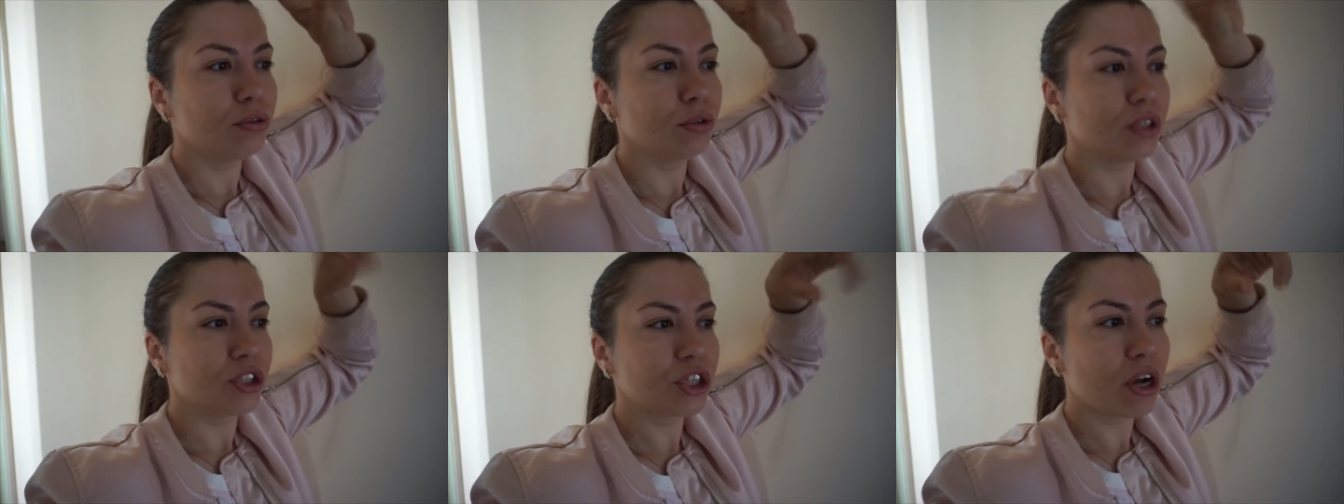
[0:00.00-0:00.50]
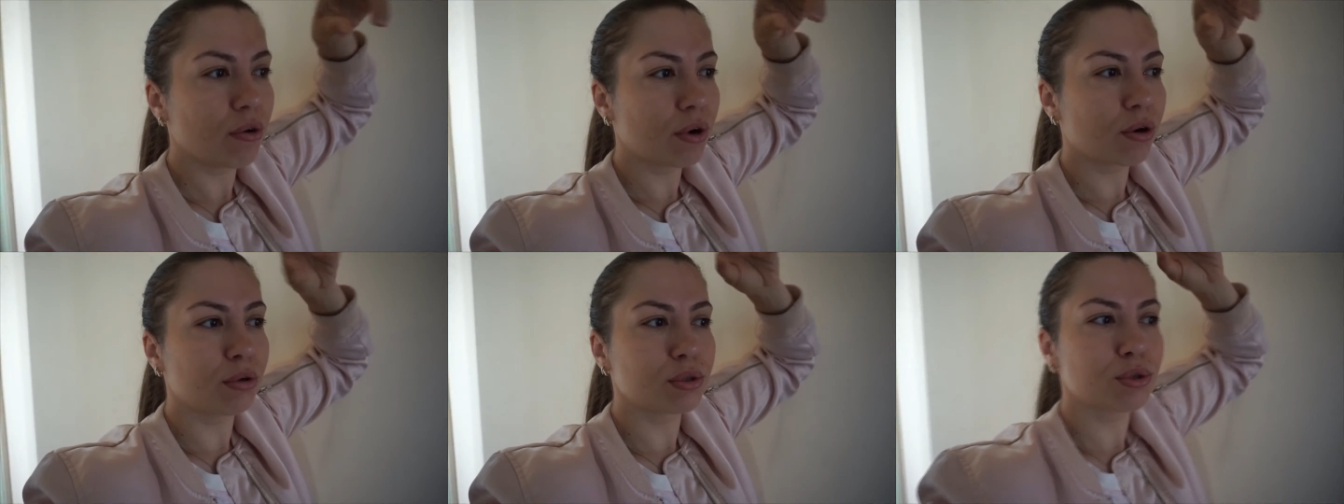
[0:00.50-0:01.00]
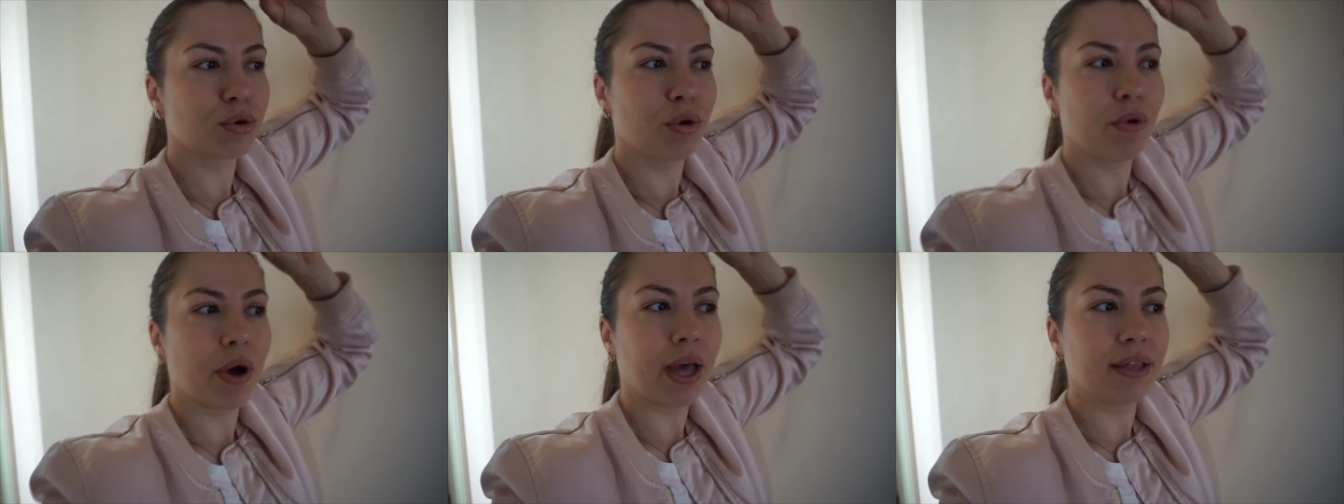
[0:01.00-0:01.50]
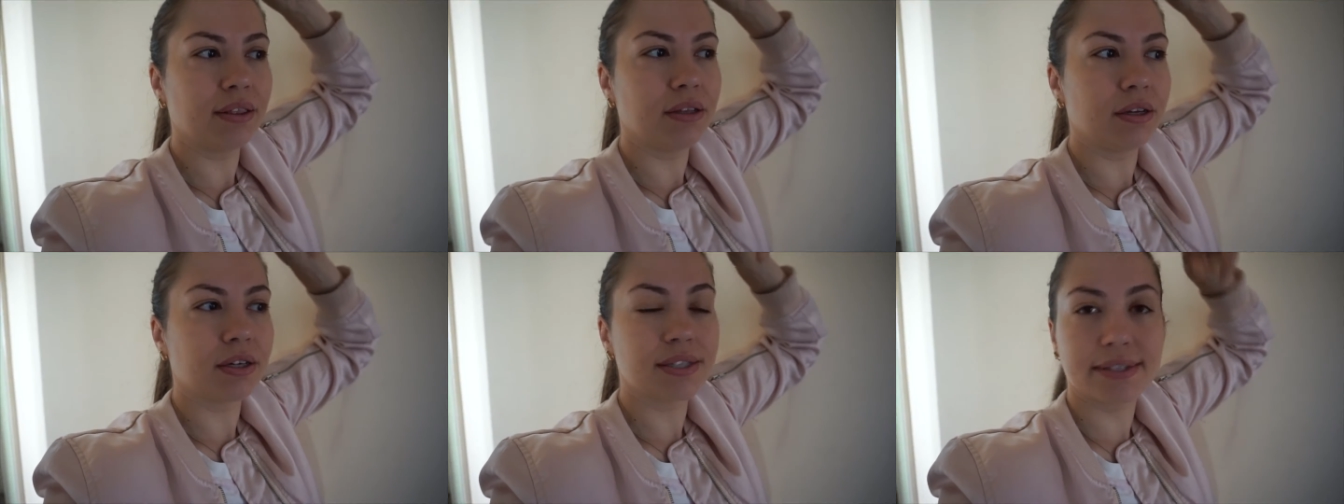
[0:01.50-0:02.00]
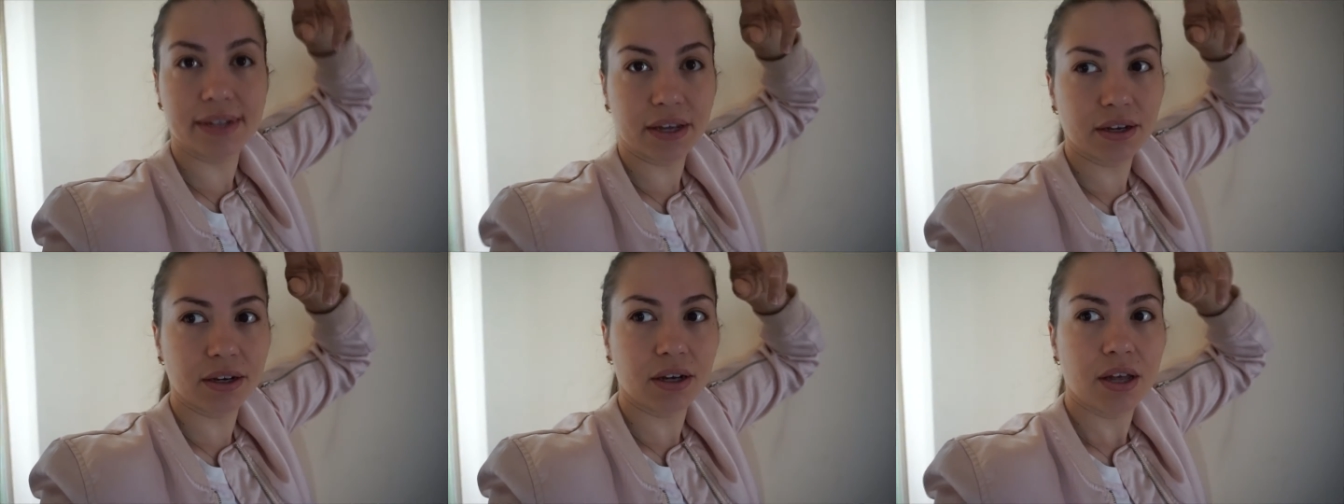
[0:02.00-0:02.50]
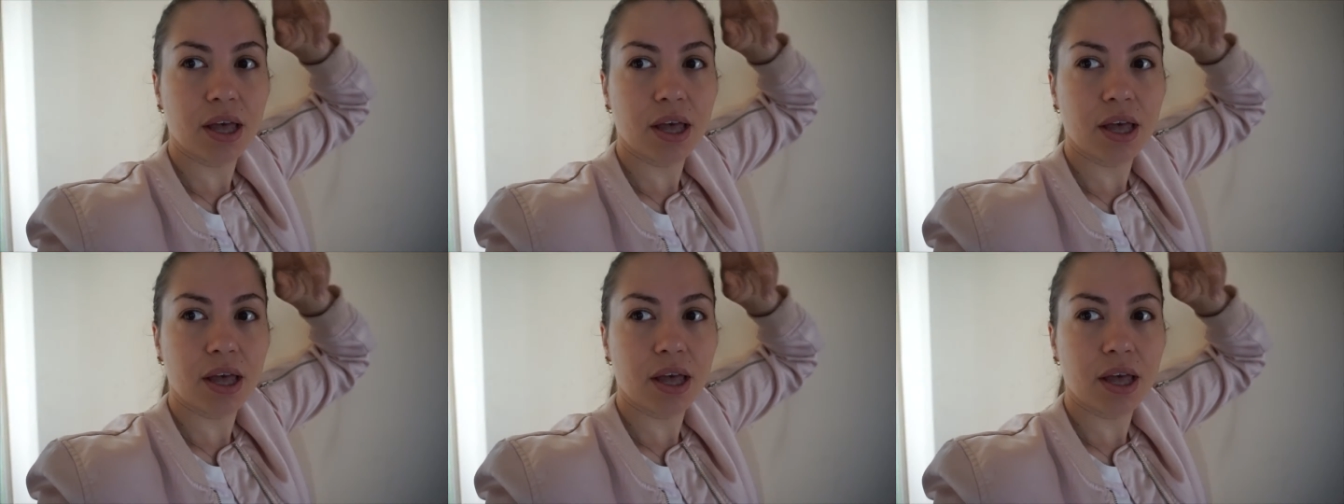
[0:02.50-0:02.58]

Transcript: to the shower also, and the sink,